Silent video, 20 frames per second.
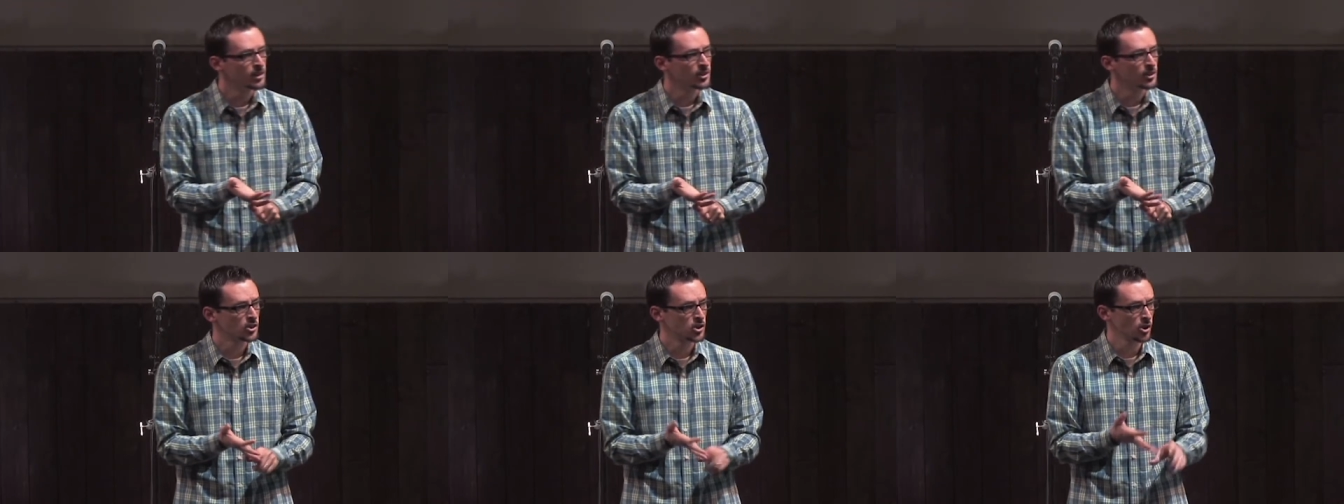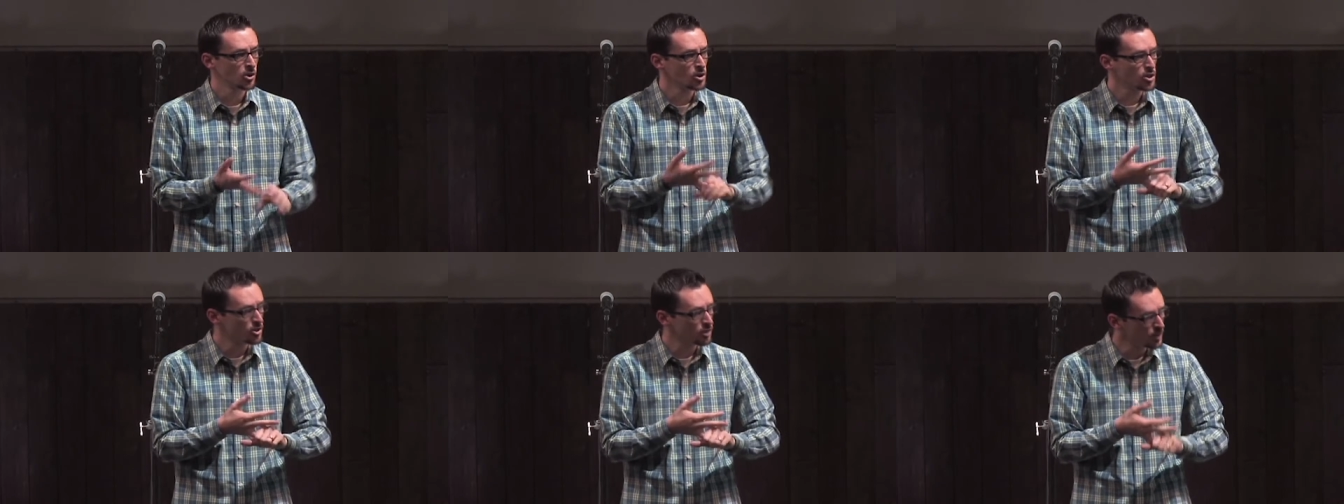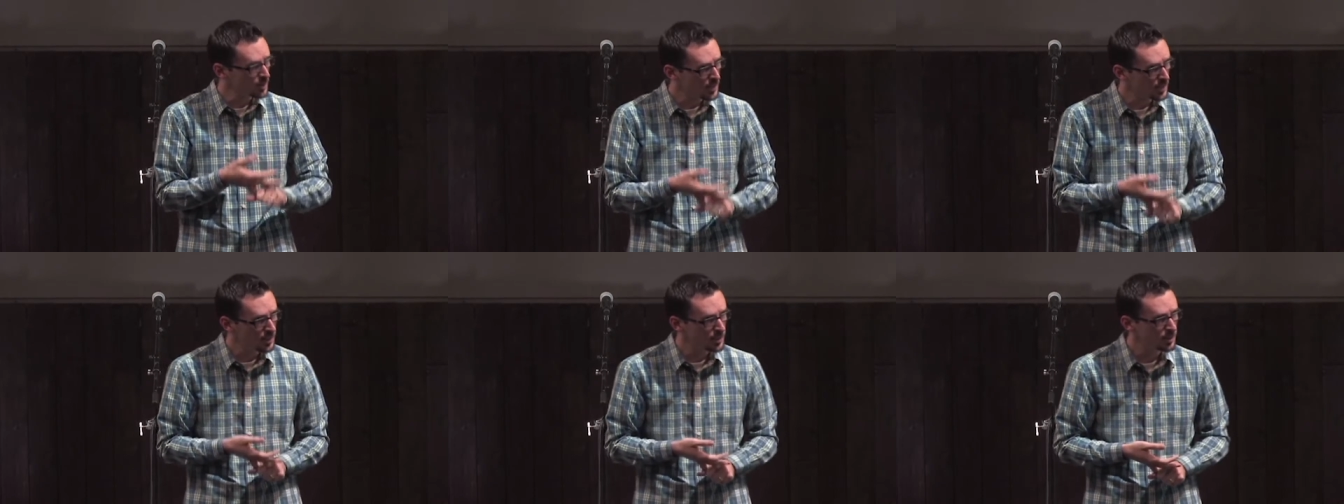
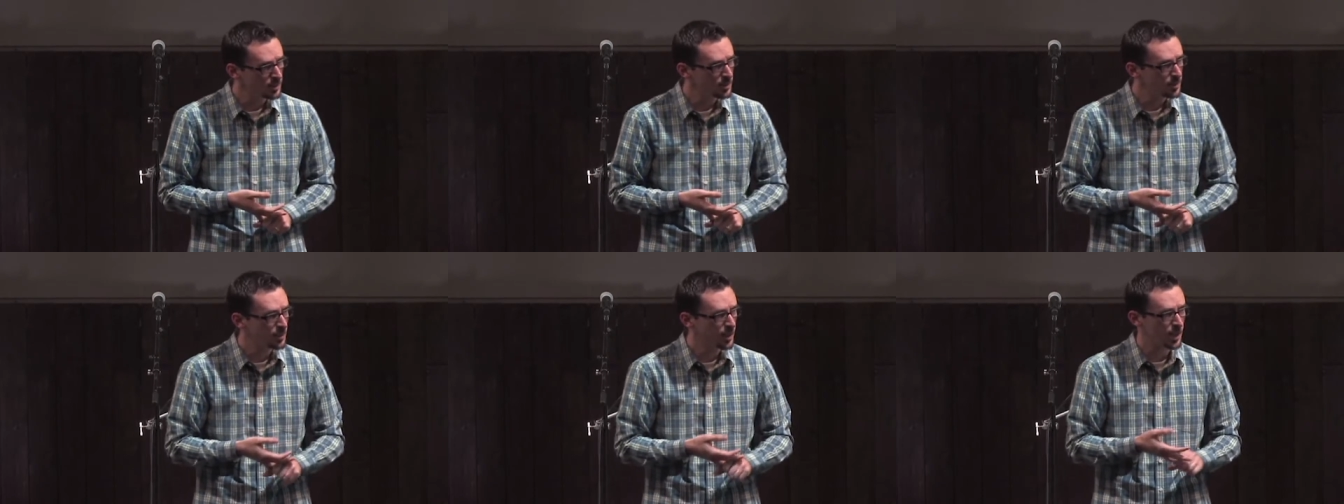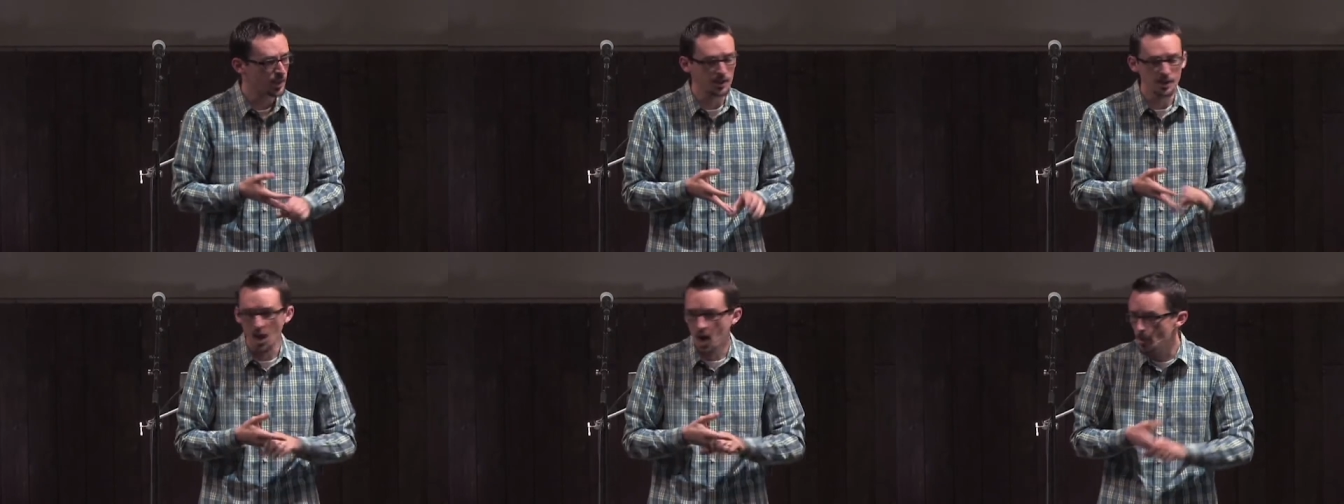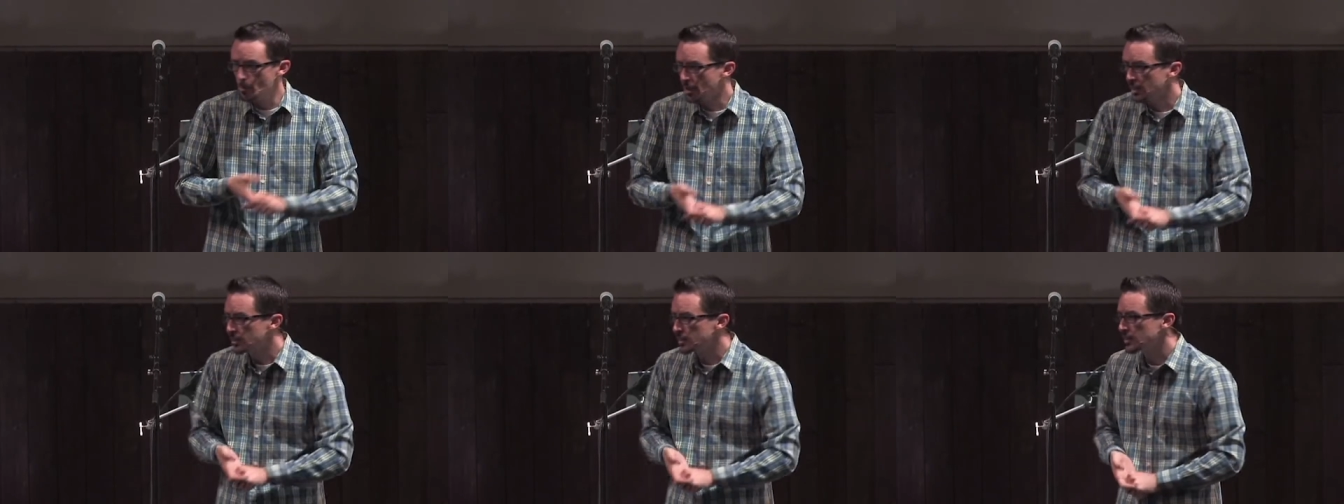socially,
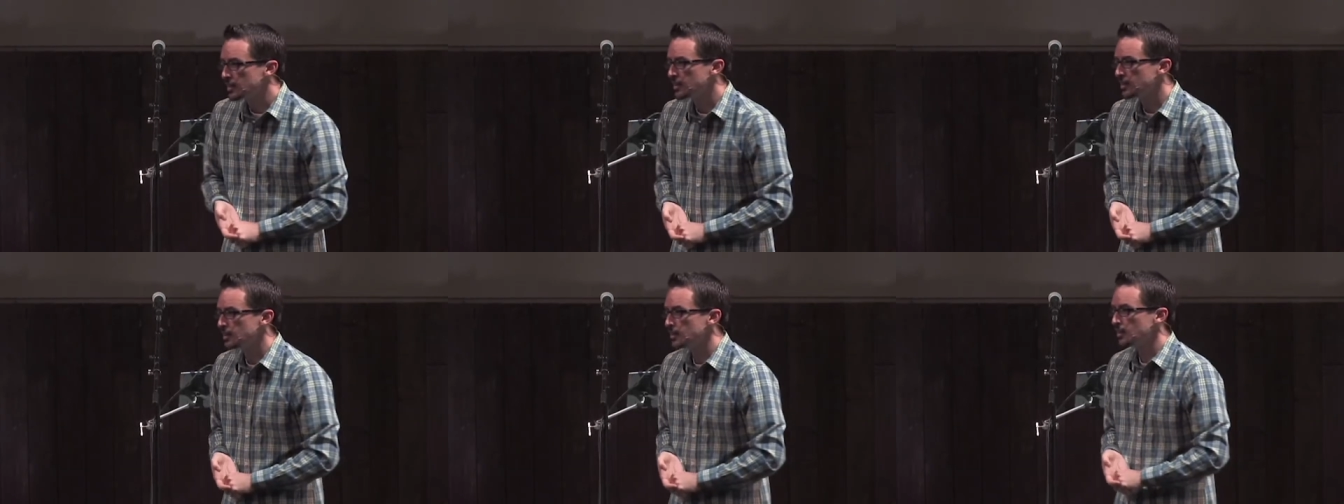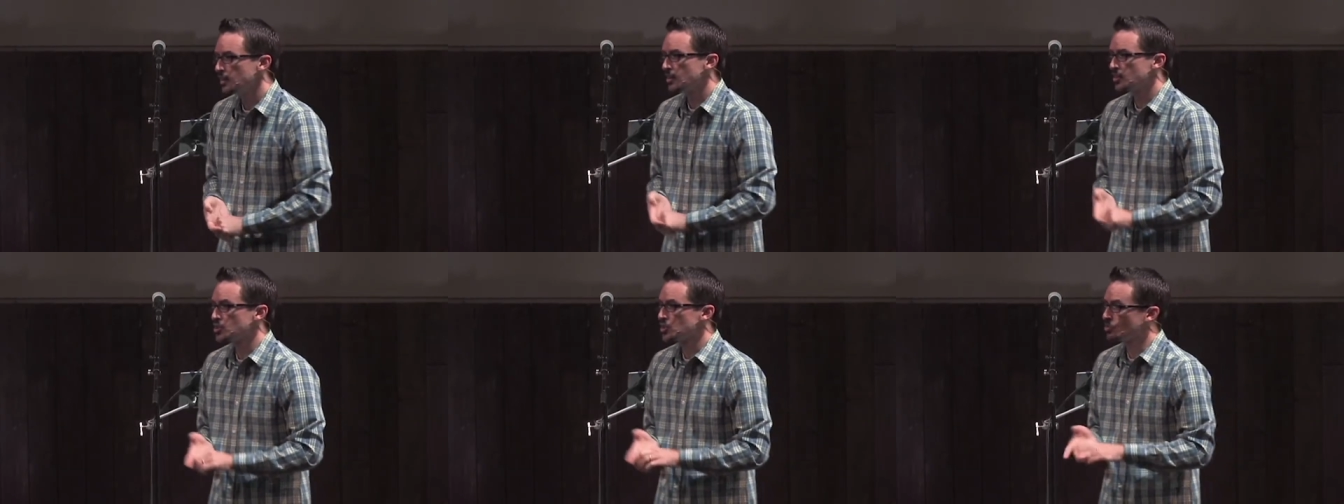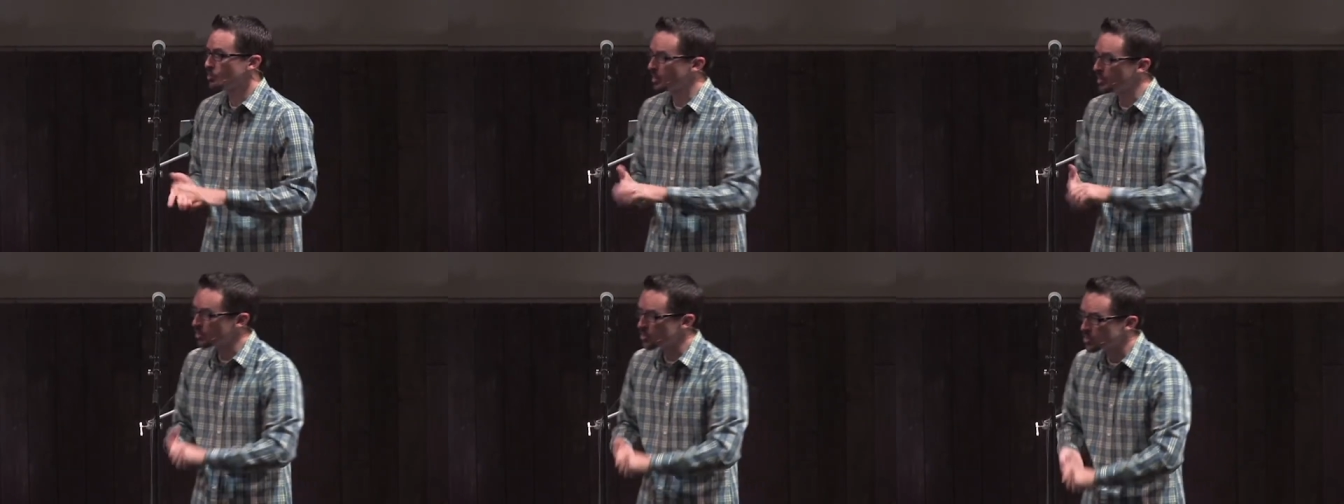economically,
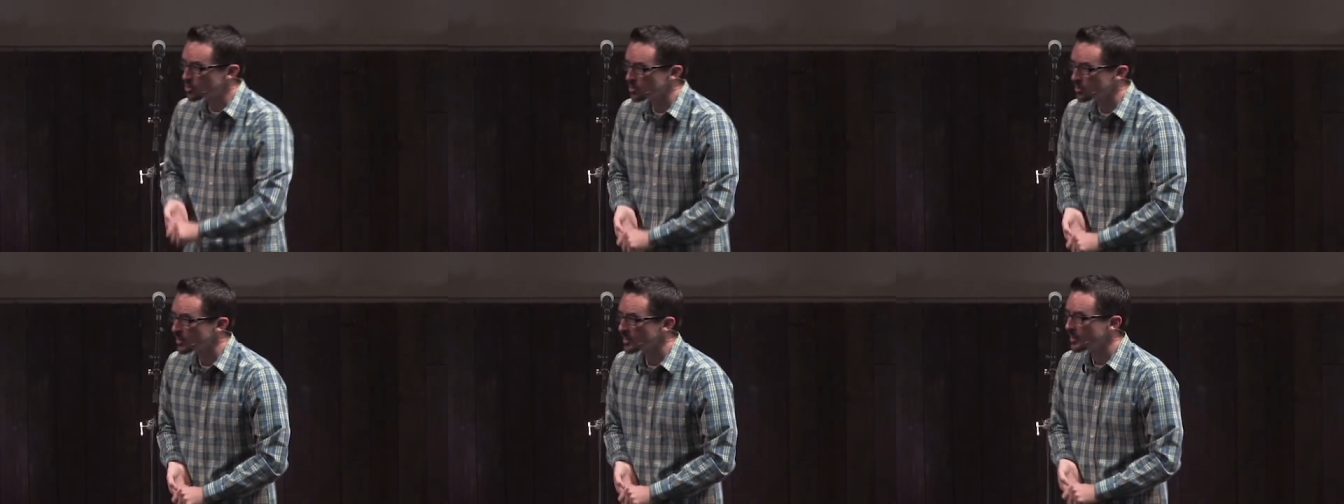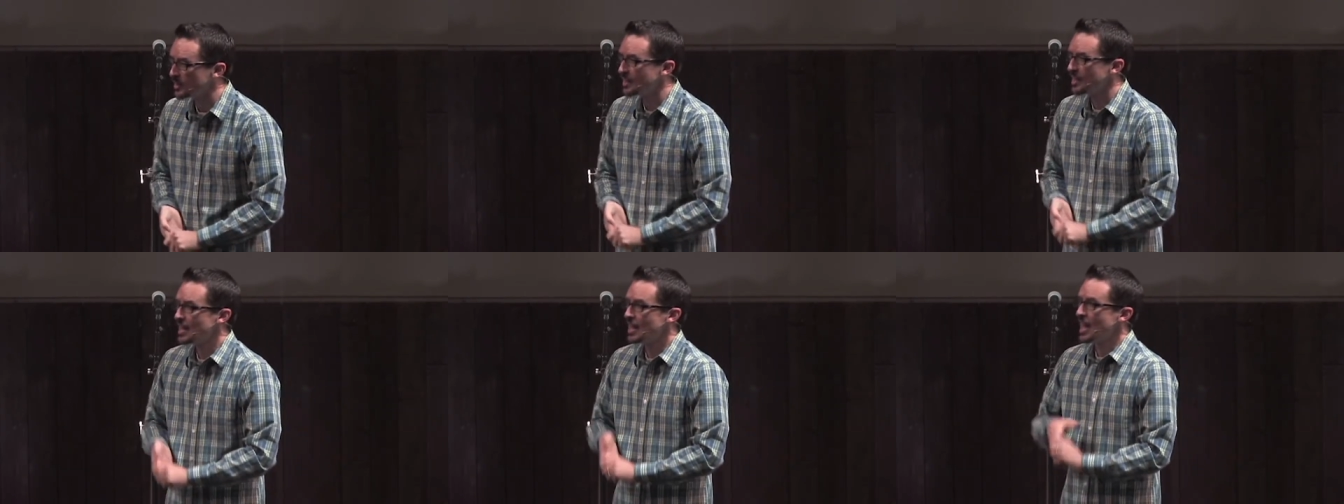spiritually.